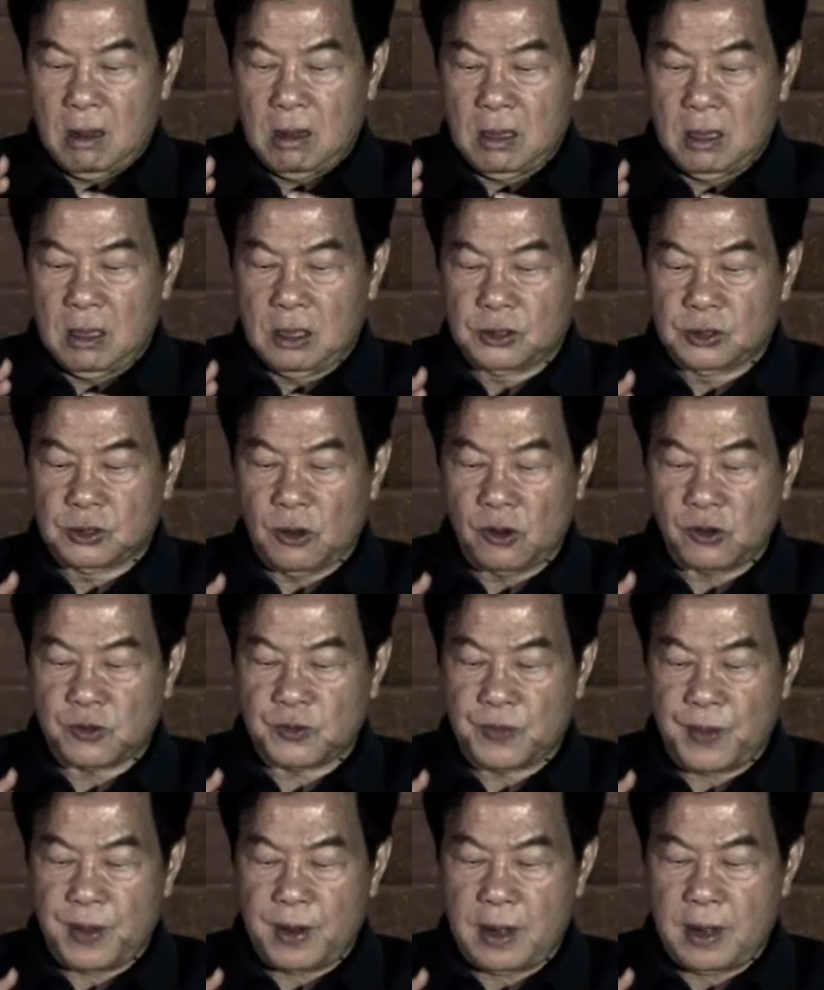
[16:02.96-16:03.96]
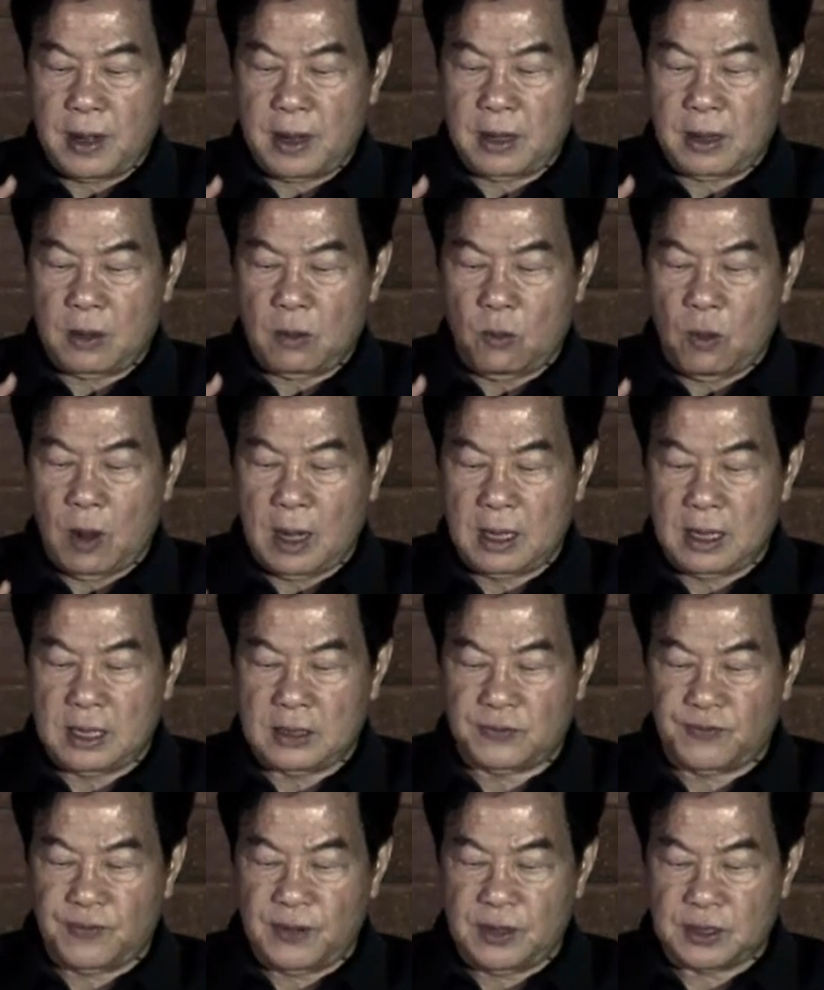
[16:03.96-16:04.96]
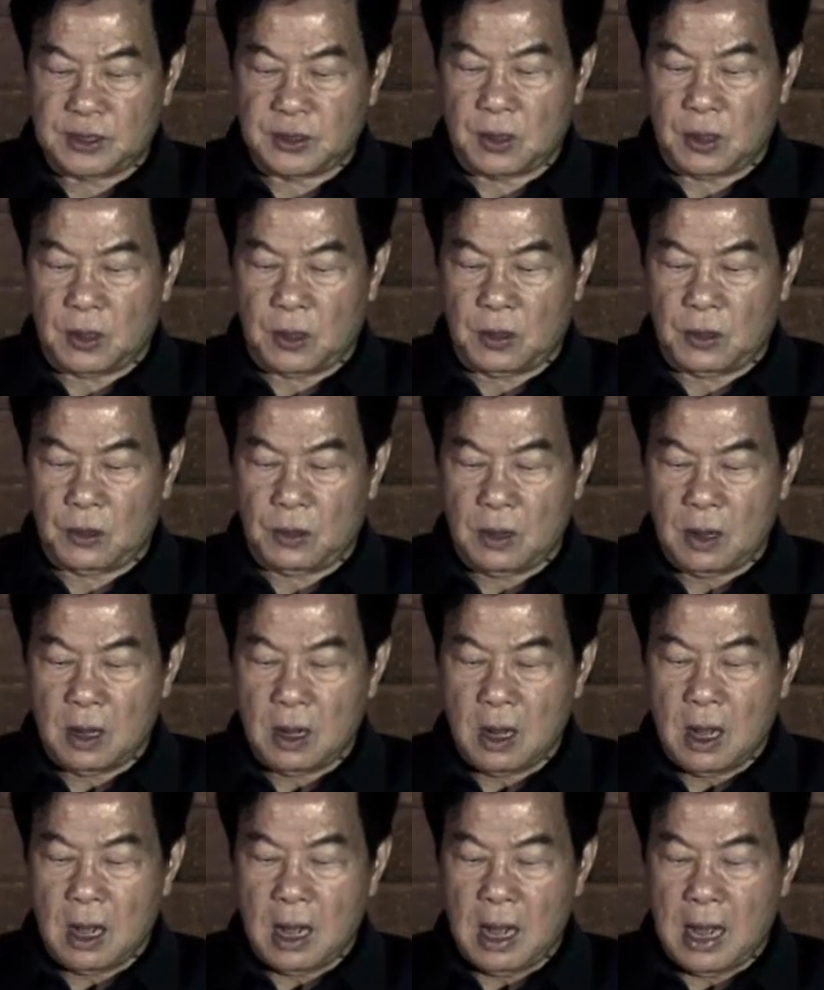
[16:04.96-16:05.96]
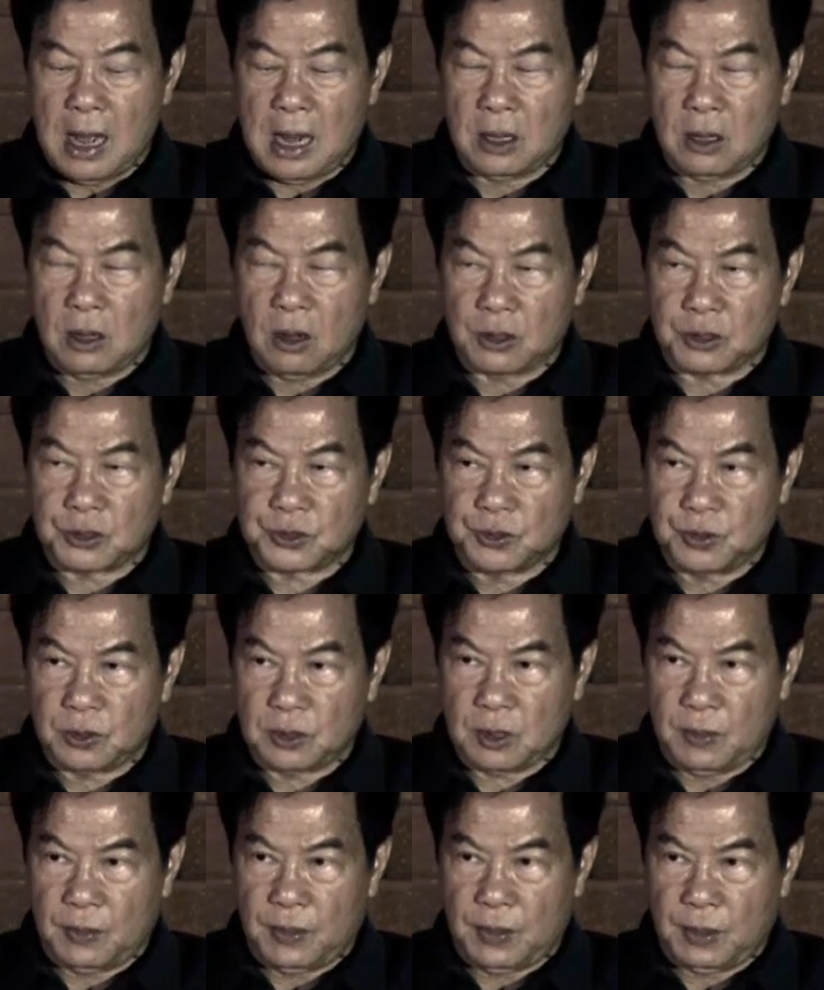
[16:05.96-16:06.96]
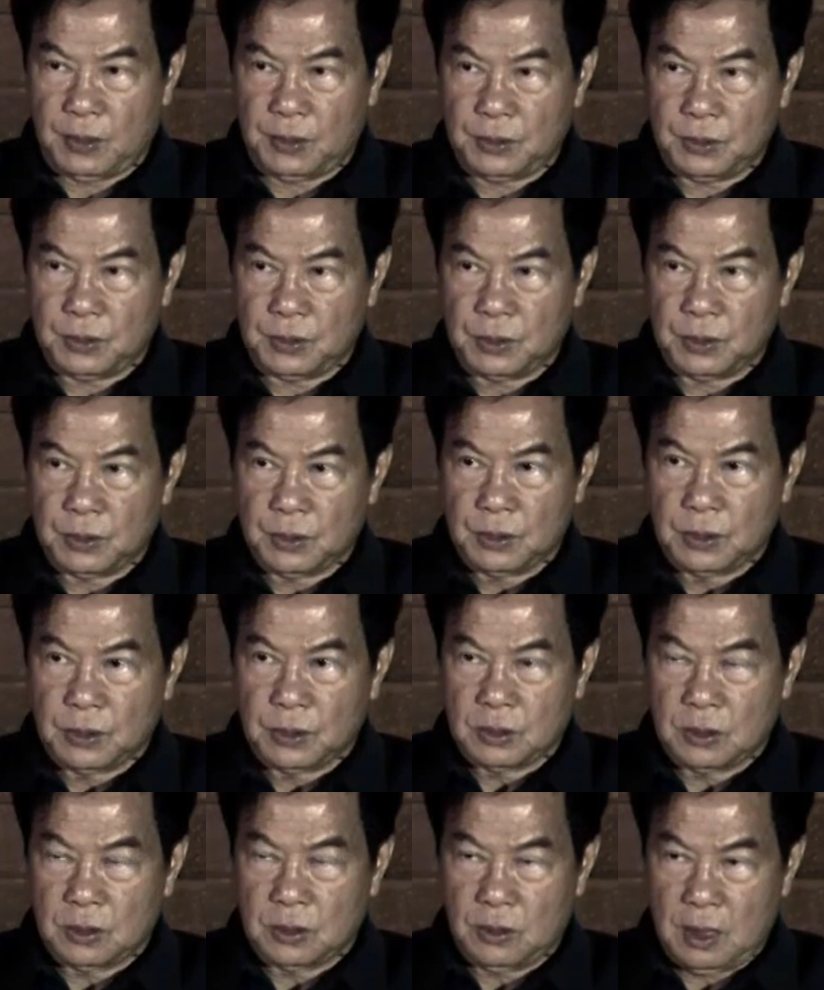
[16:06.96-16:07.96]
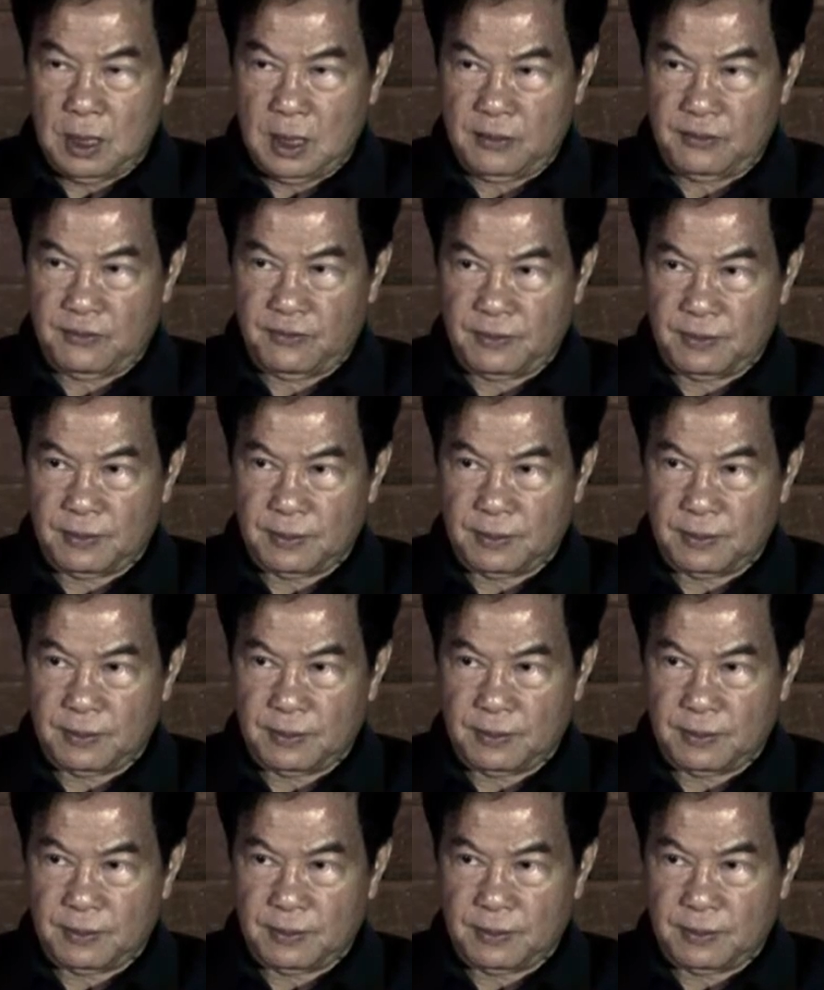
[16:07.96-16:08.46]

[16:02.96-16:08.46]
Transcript: The soul spirit, when this physical are not suitable to live,